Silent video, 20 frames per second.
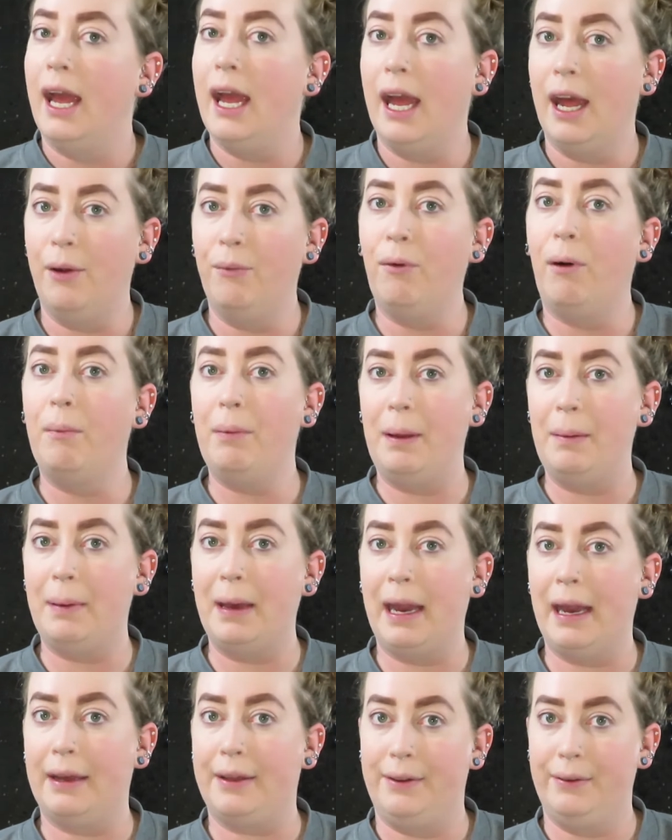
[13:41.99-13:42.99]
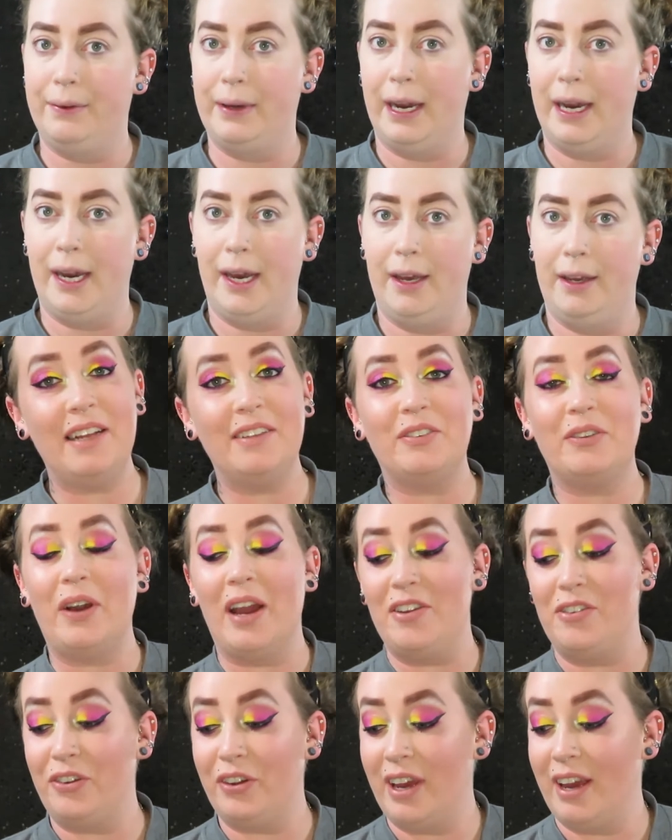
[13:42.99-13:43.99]
and we'll be back, you guys. So
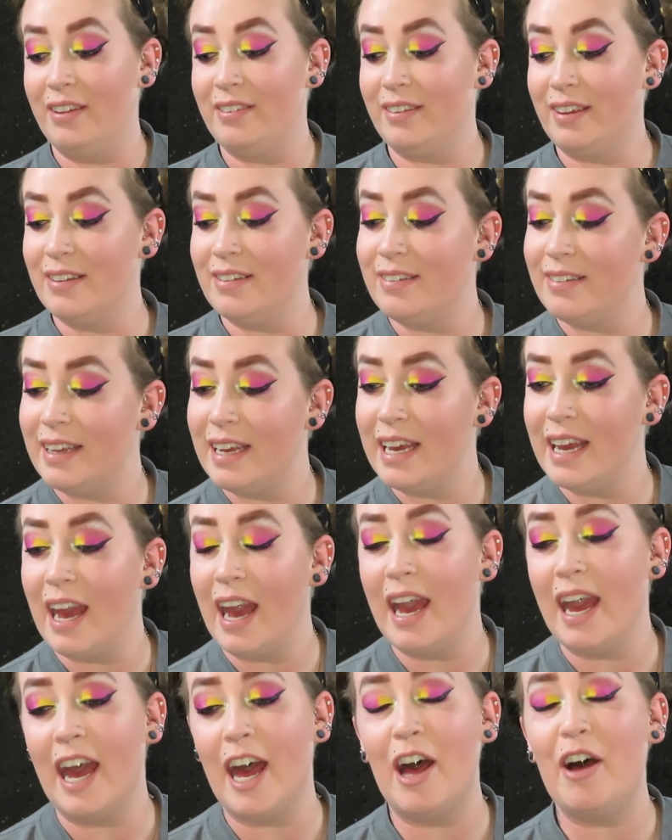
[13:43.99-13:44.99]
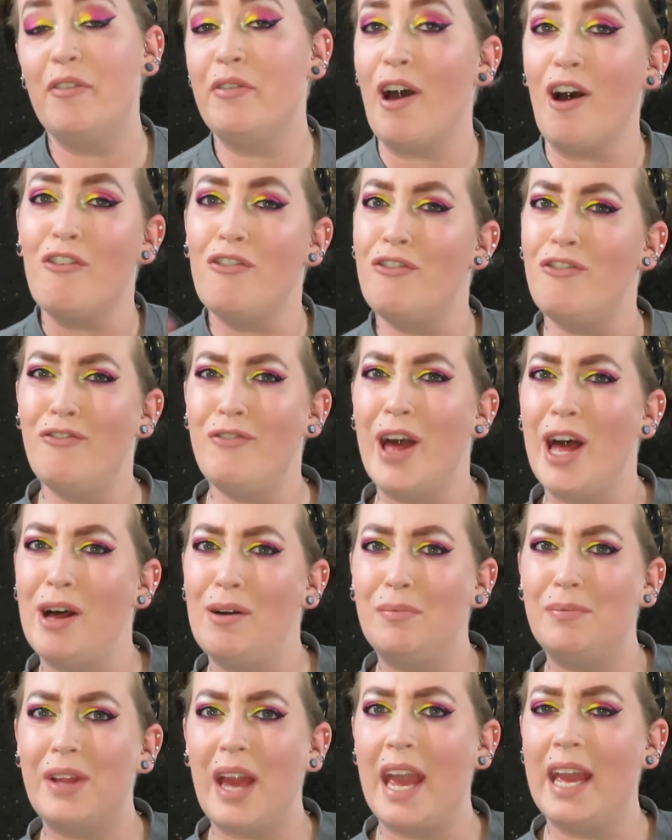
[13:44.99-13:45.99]
as you guys can see, I have
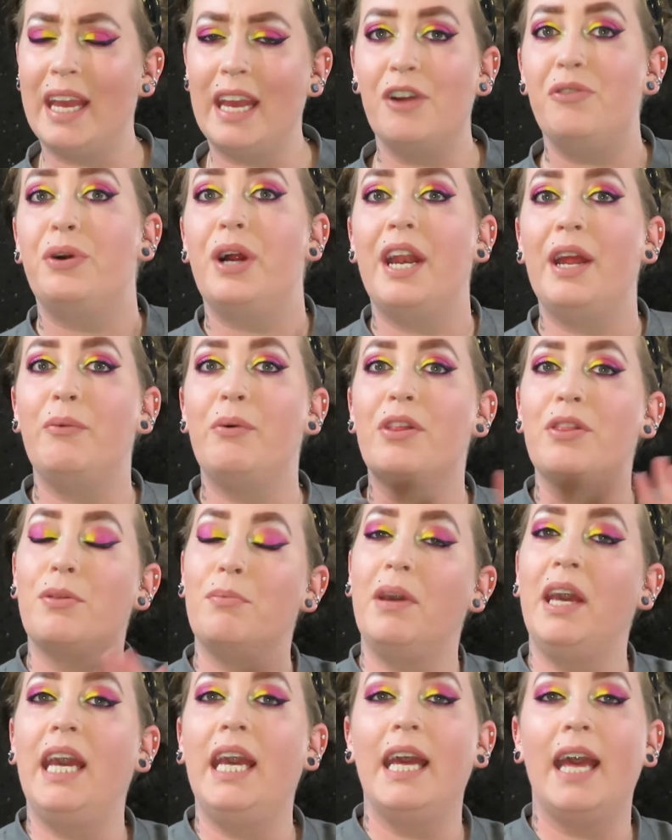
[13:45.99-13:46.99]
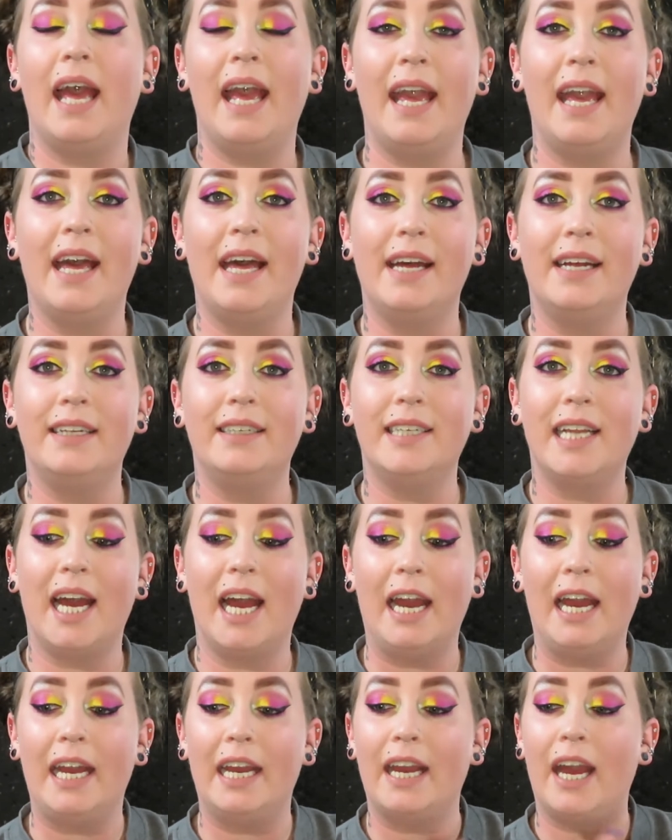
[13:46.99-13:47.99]
filmed a get ready with me and
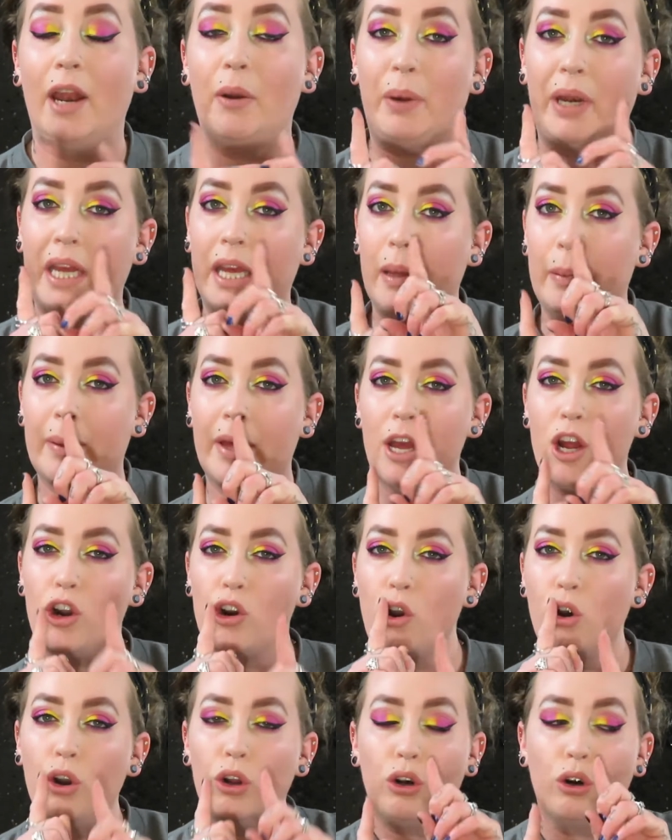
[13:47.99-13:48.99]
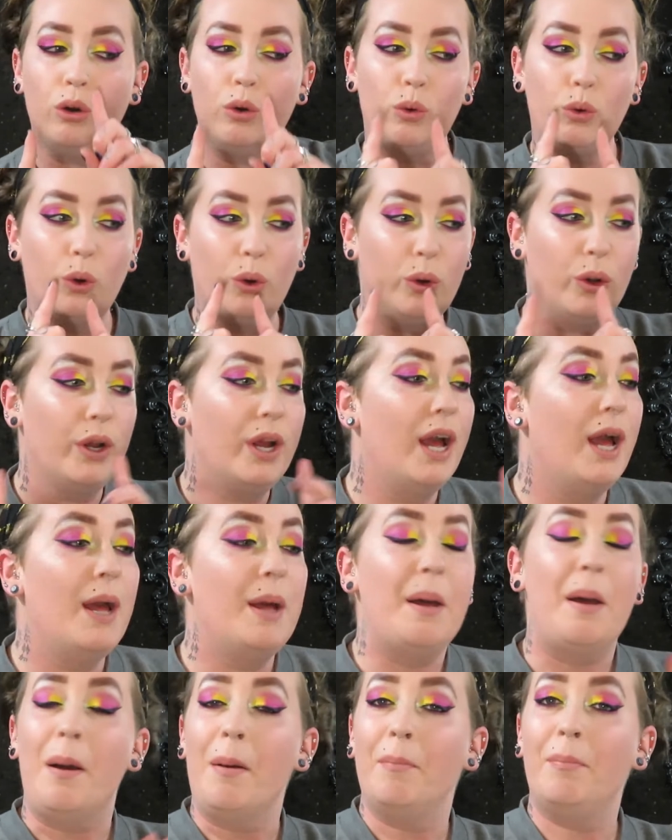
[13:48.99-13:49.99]
I kind of want to keep it.
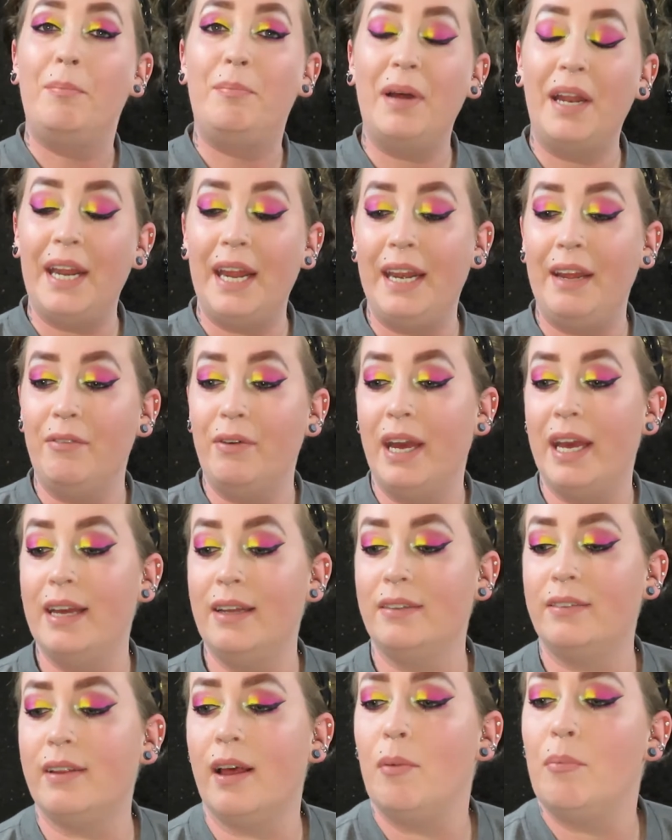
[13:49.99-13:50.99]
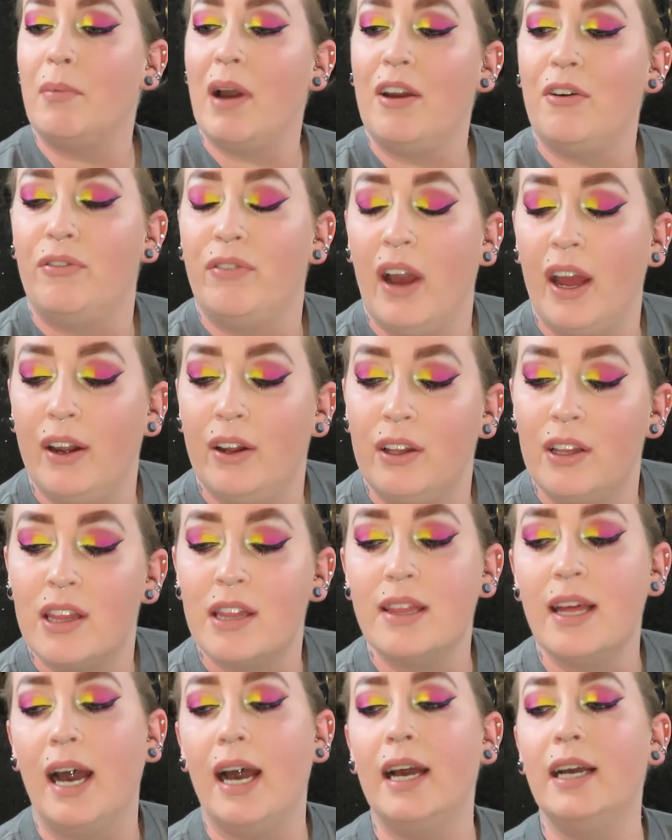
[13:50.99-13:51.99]
But anyways, my final
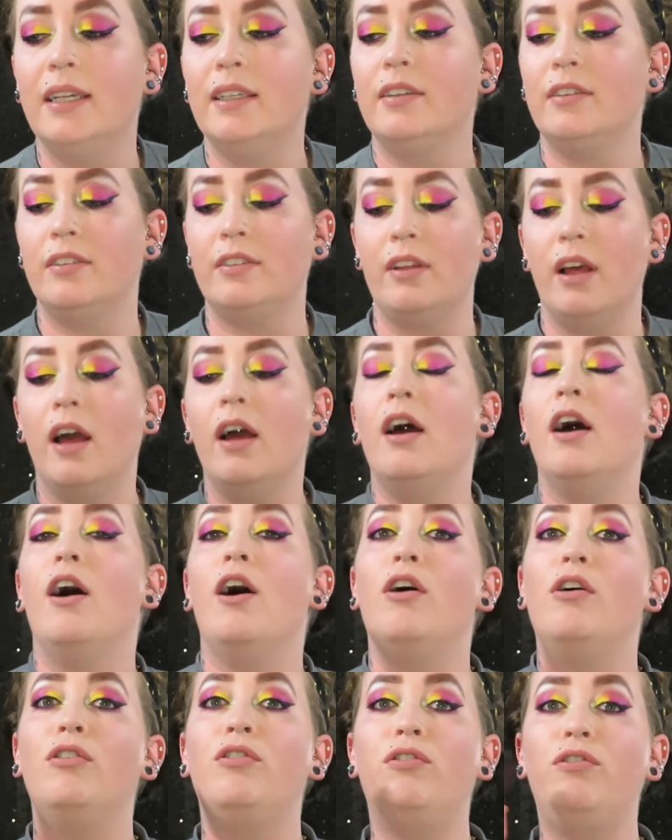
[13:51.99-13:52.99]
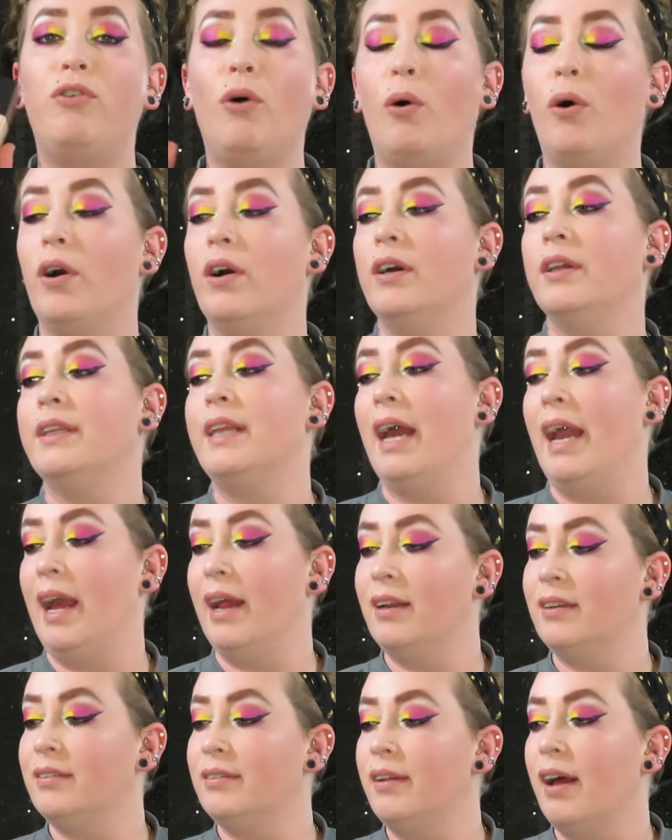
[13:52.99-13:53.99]
thoughts for the
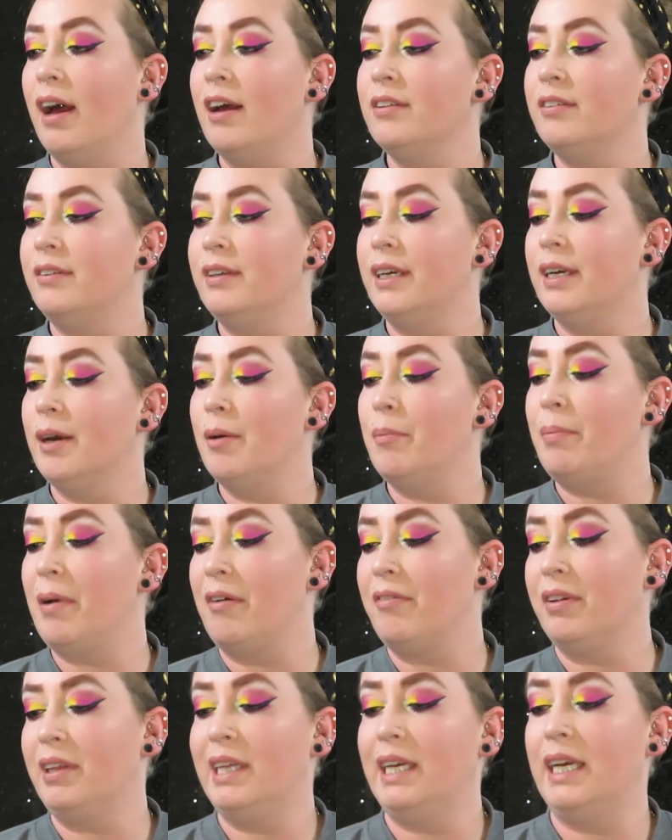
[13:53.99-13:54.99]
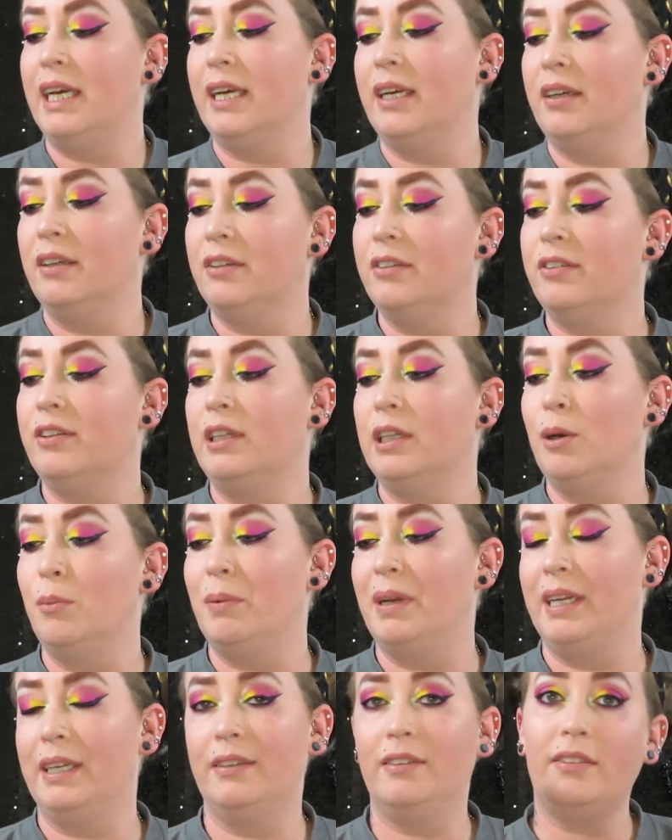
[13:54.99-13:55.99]
Anastasia Beverly Hills
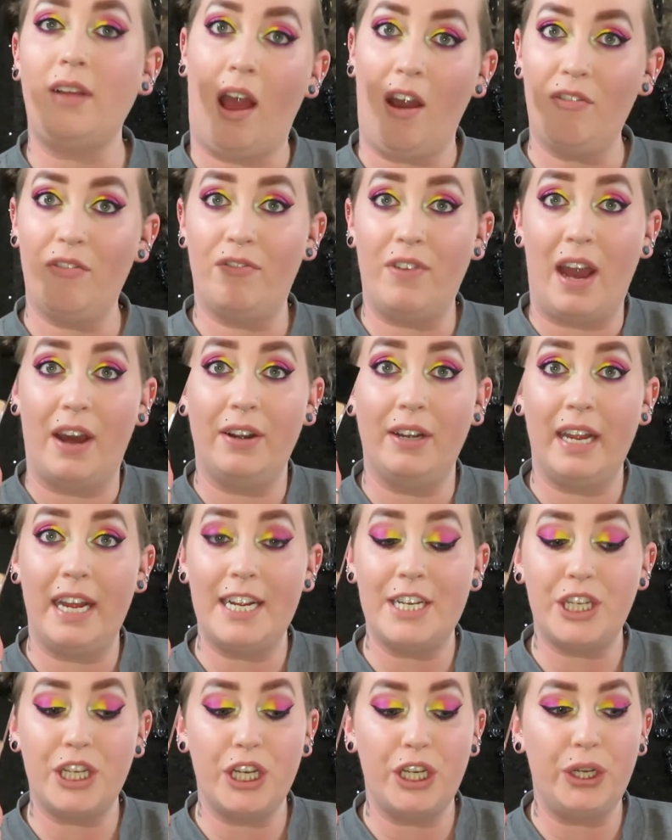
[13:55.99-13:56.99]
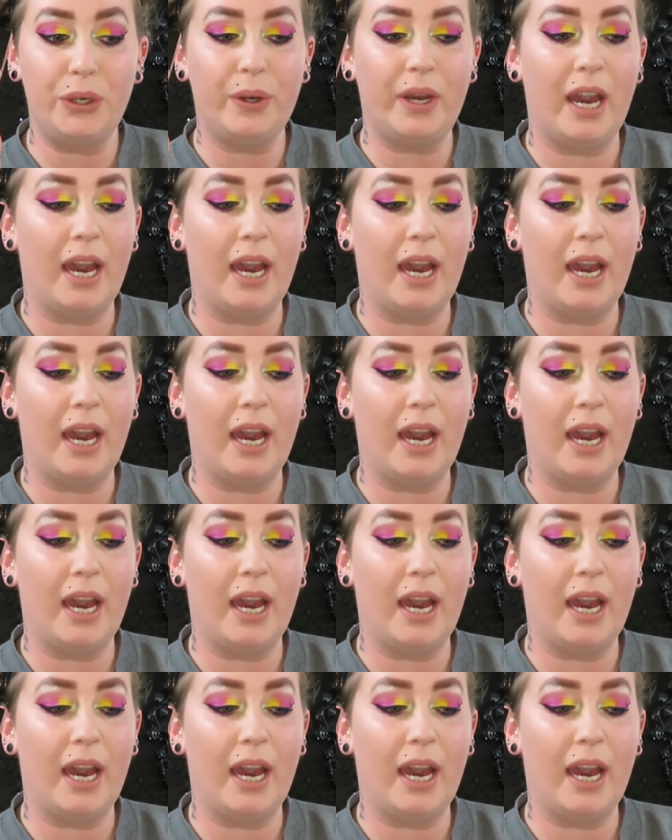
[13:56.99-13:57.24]
Luminous Foundation, you